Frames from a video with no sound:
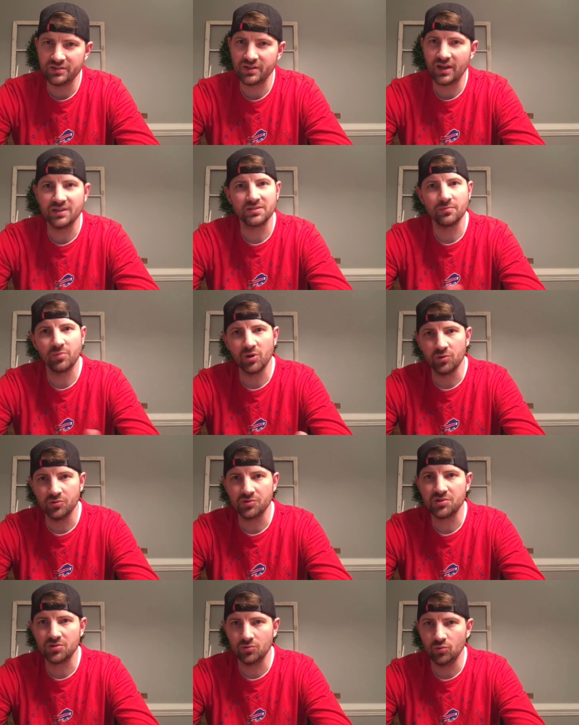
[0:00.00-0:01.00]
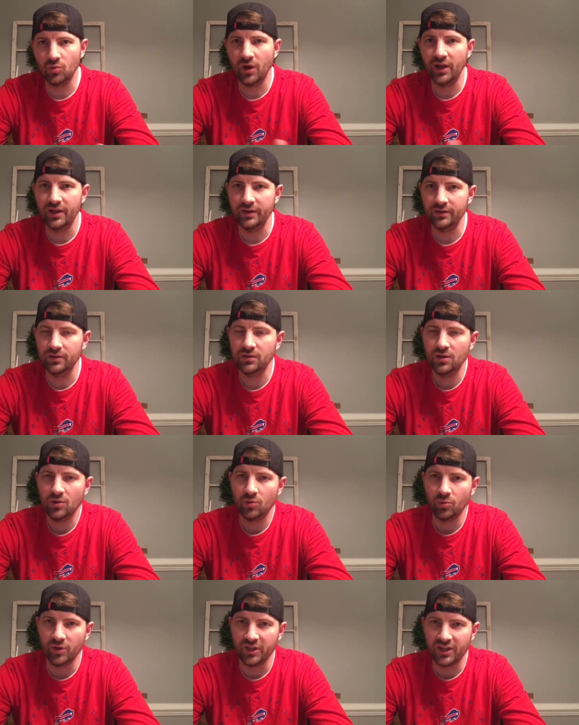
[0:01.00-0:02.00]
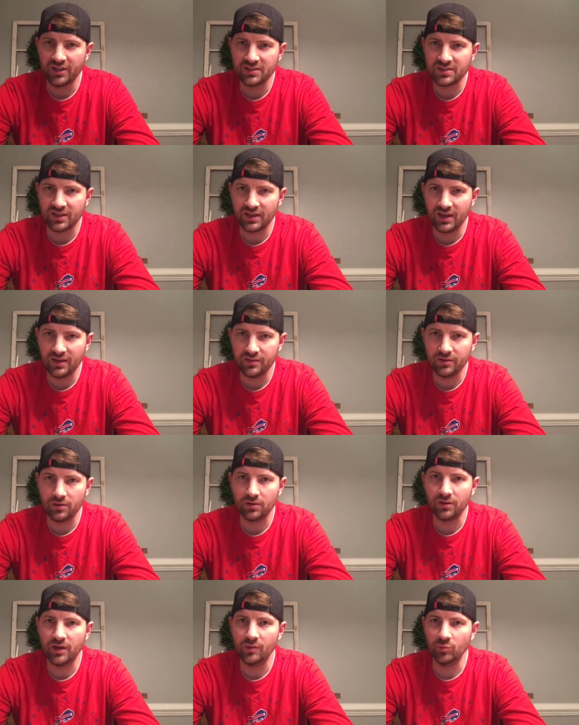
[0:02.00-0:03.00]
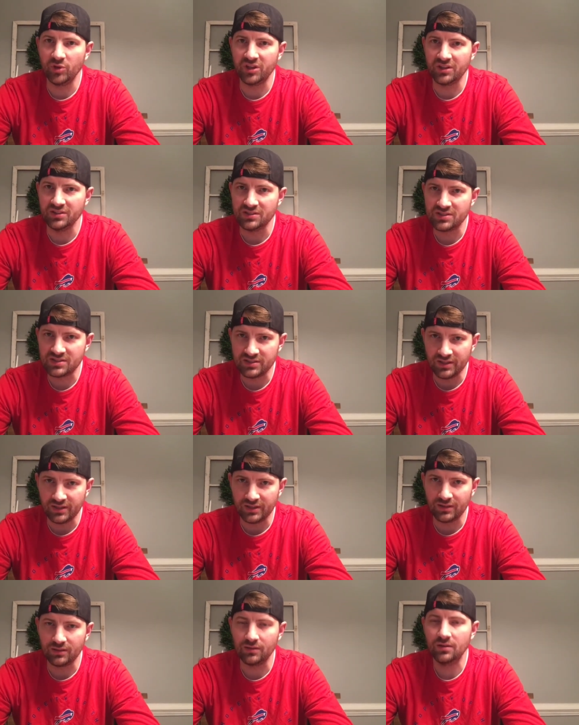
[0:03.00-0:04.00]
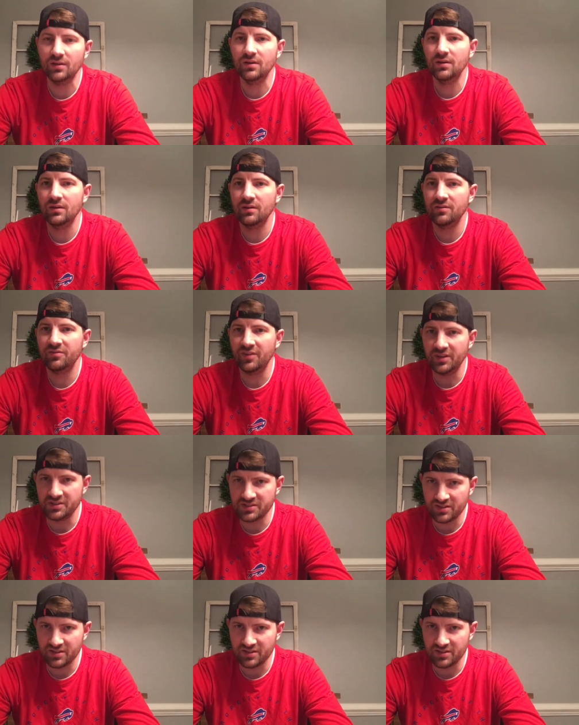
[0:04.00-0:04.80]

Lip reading: as opposed to when we get together and we can sing face to